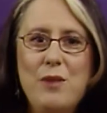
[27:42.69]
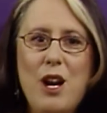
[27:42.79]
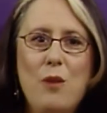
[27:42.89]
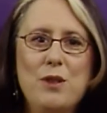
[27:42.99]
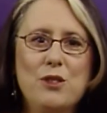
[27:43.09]
We
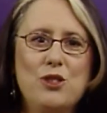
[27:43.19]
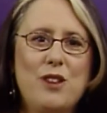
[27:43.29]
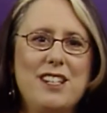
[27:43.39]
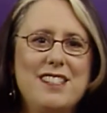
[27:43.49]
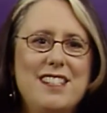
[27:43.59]
hope you'll
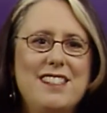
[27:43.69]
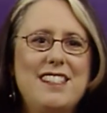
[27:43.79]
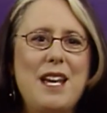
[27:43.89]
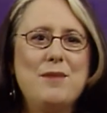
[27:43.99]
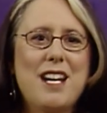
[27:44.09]
join us
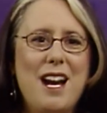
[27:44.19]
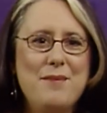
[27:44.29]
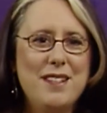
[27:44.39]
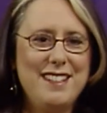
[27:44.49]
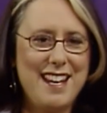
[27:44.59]
same
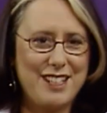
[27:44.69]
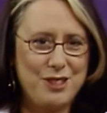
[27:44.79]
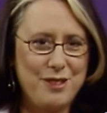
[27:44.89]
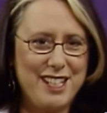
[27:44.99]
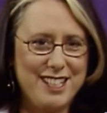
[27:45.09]
time
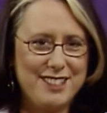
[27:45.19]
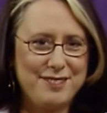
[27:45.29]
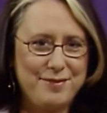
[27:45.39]
next week.